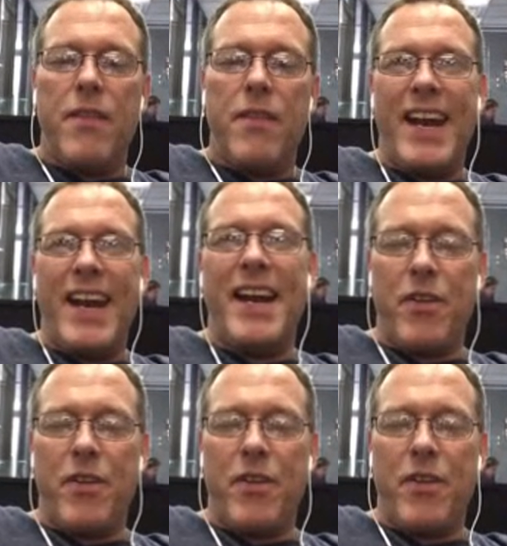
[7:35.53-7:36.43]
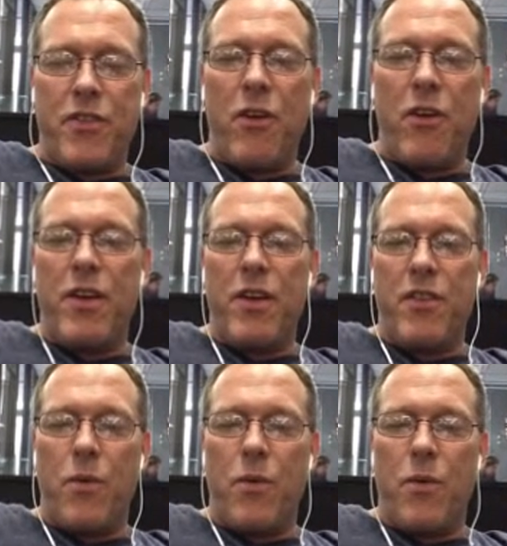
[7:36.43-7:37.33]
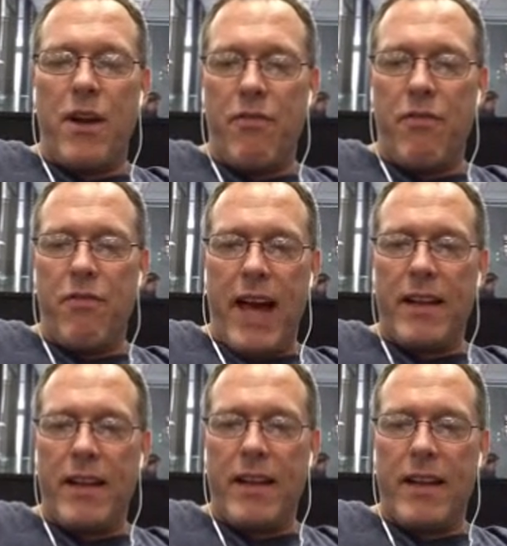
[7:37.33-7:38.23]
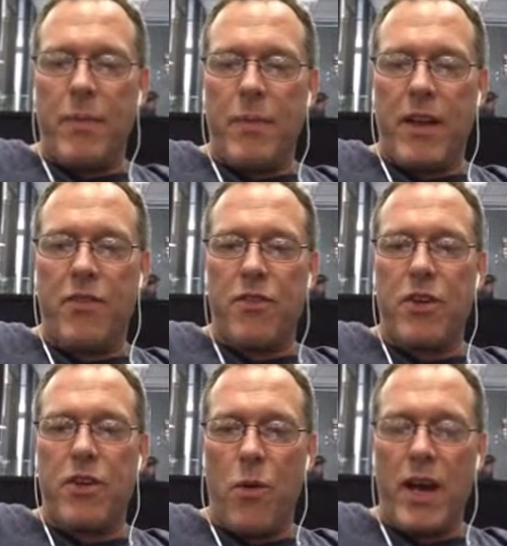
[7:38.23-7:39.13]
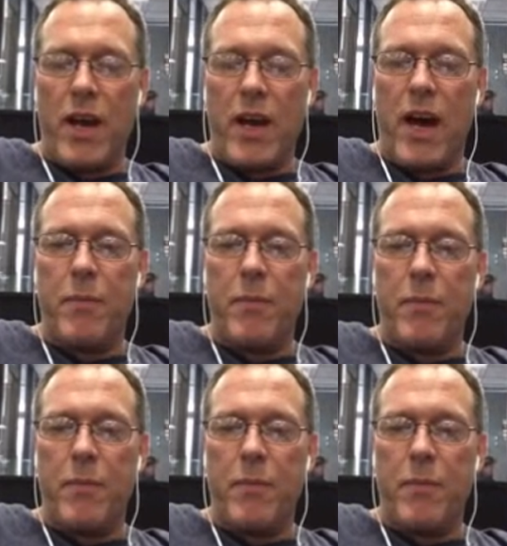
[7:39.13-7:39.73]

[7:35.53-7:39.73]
that in and of itself is a red flag that something is going on,